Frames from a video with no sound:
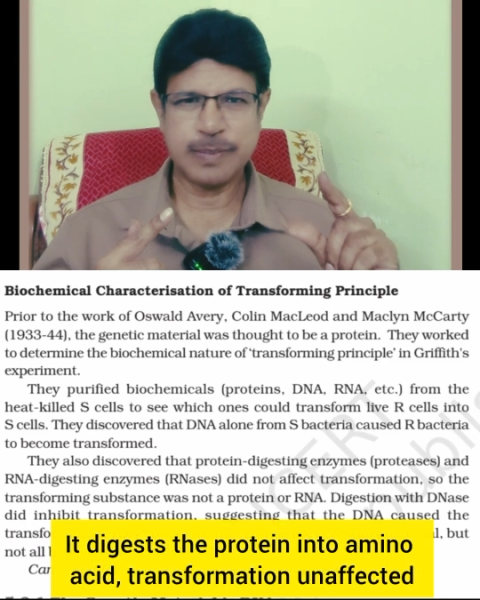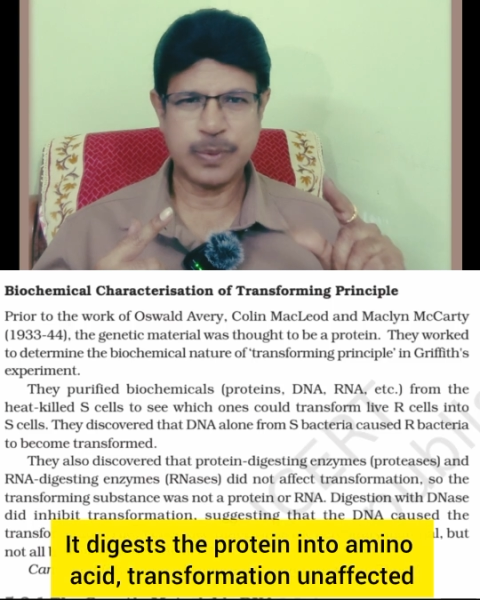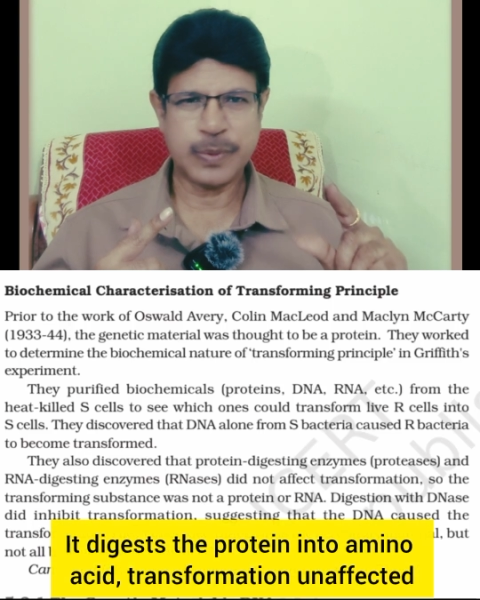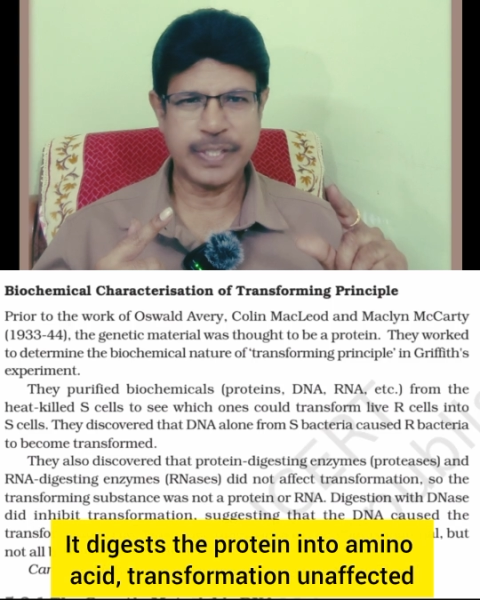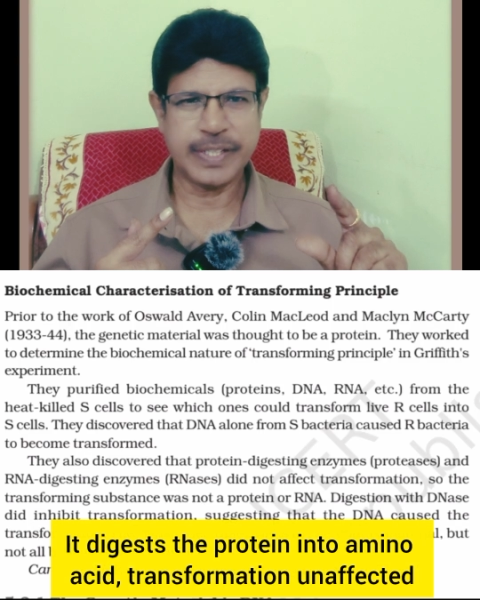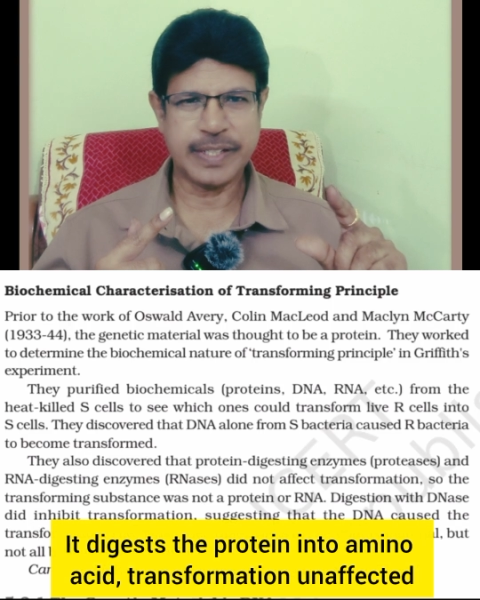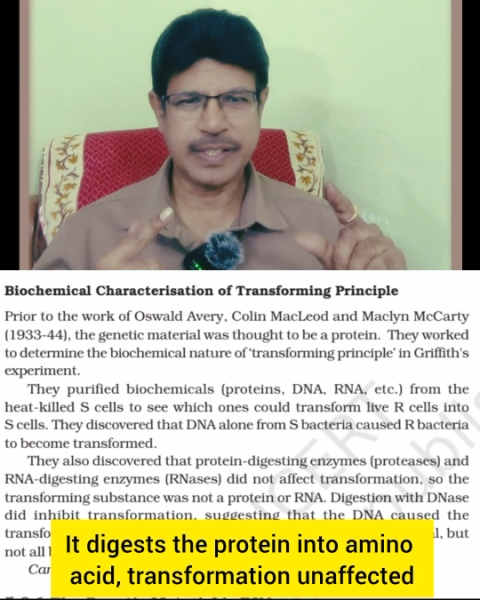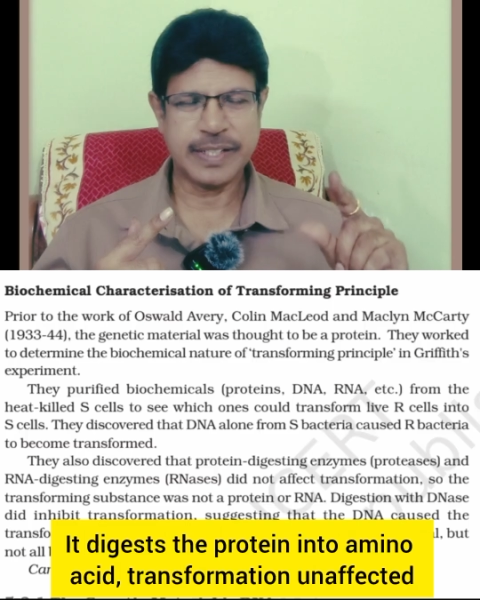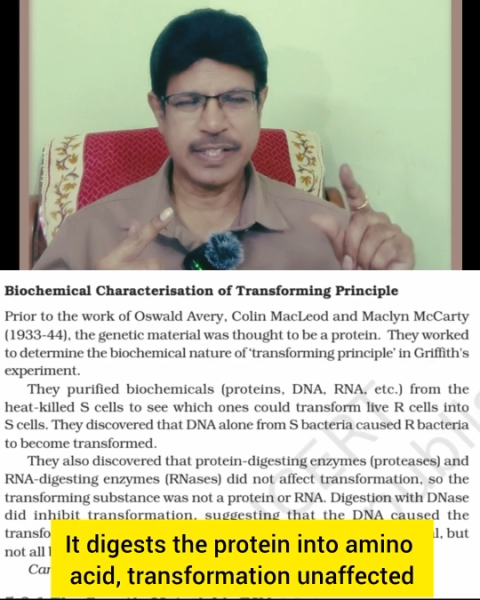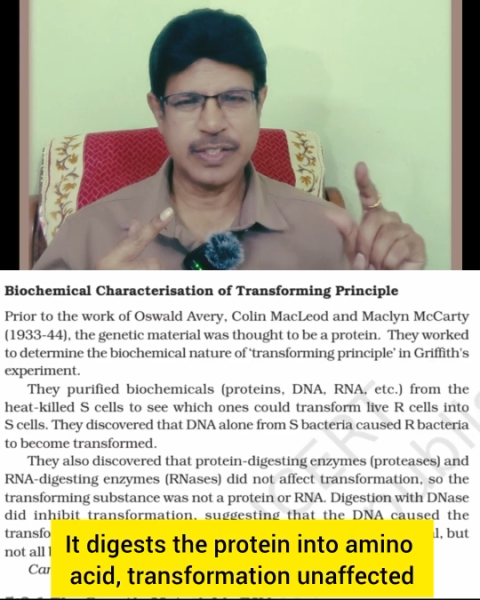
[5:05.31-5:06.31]
protein
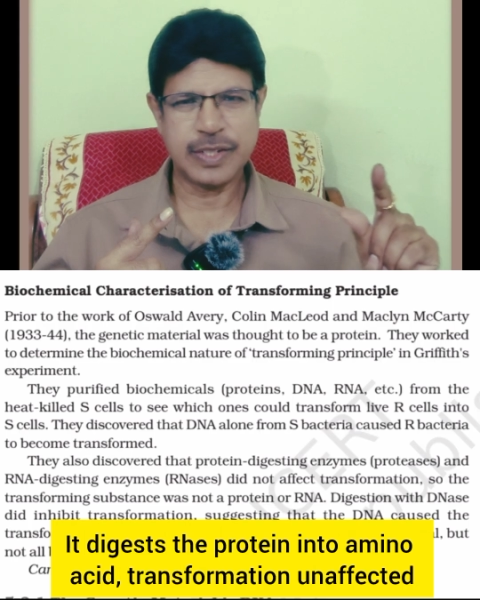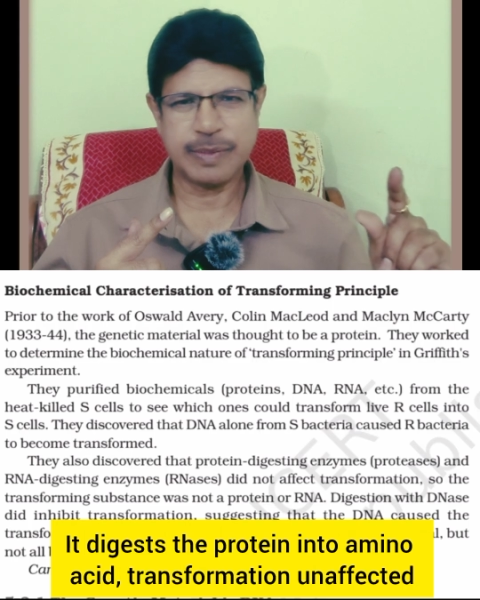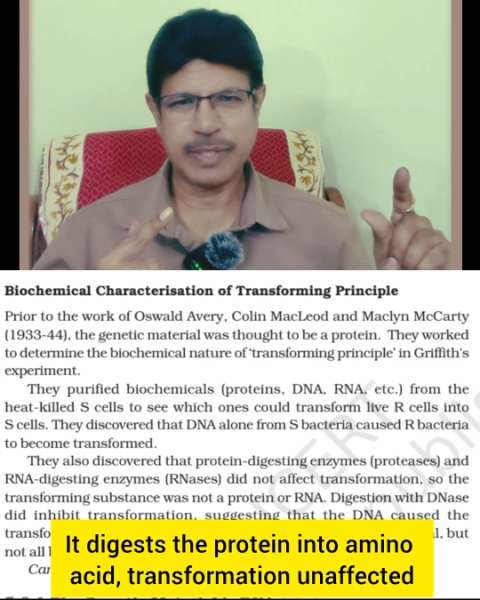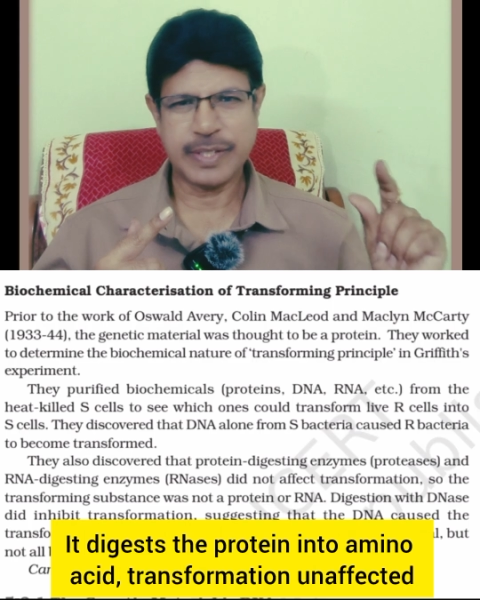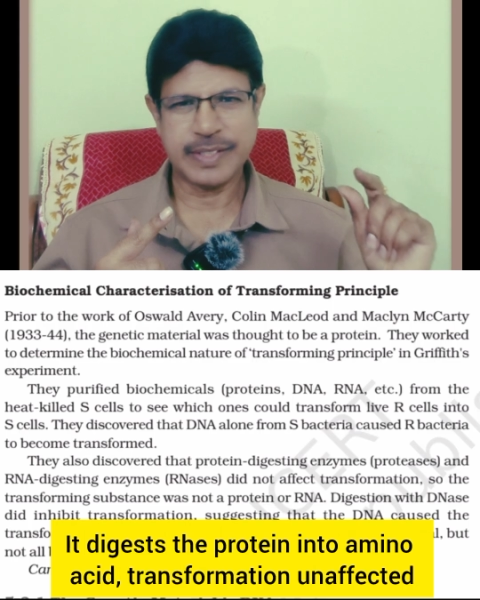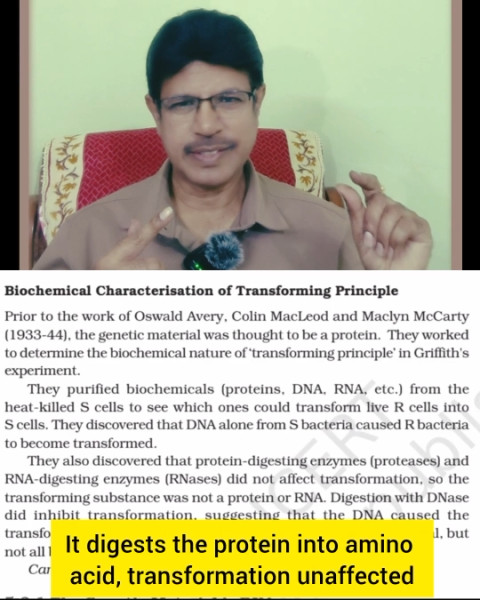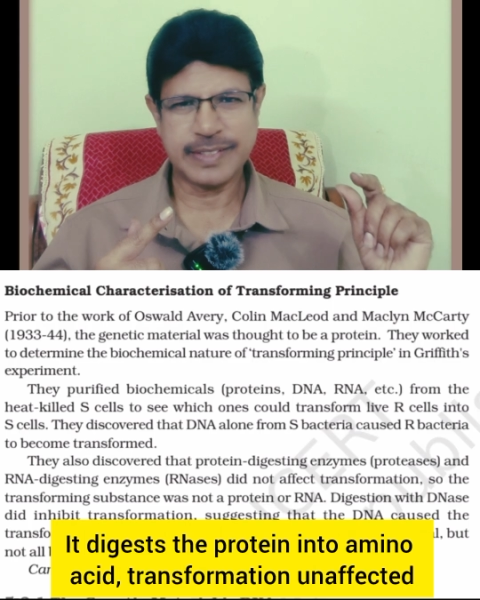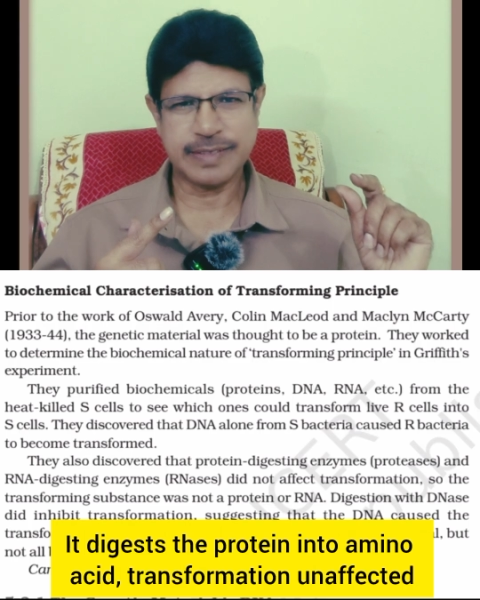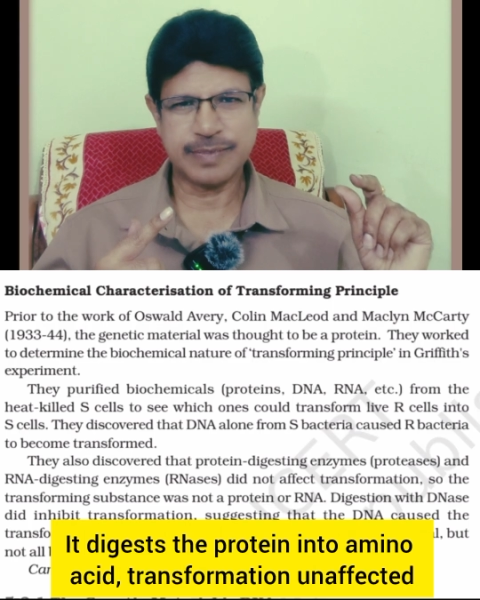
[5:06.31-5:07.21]
into amino acid.